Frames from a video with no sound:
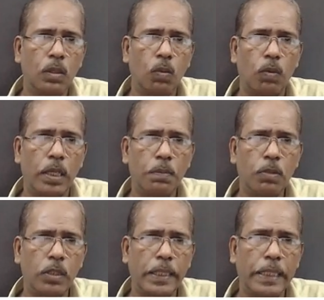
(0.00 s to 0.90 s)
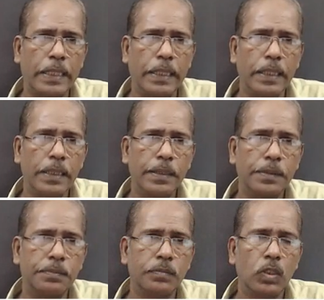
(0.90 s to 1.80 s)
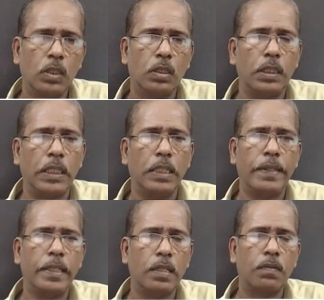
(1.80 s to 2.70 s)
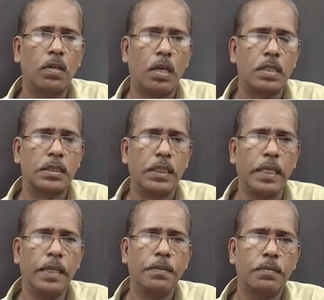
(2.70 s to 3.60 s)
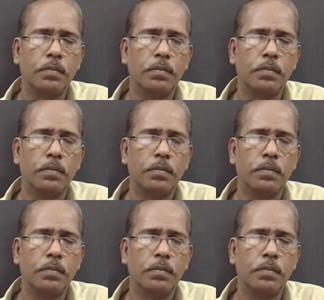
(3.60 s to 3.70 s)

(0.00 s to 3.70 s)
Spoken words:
What about dt? Derivative of cos a